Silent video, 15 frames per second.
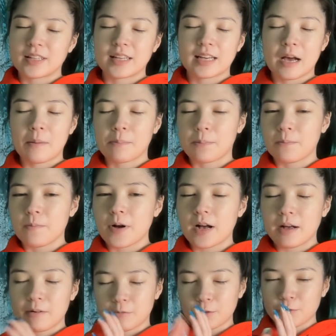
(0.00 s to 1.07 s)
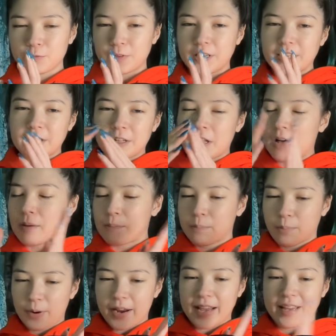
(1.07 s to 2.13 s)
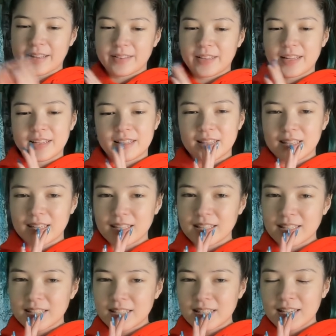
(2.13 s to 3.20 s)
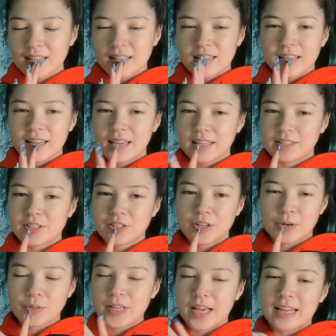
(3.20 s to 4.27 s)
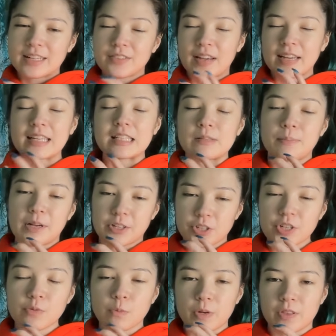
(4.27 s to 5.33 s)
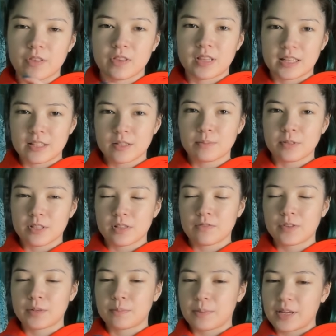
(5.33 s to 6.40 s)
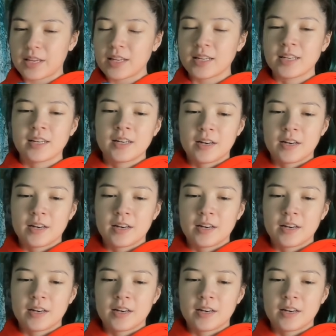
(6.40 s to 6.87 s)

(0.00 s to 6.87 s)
Like a reveal, a break like this is so satisfying, especially with this specific beat.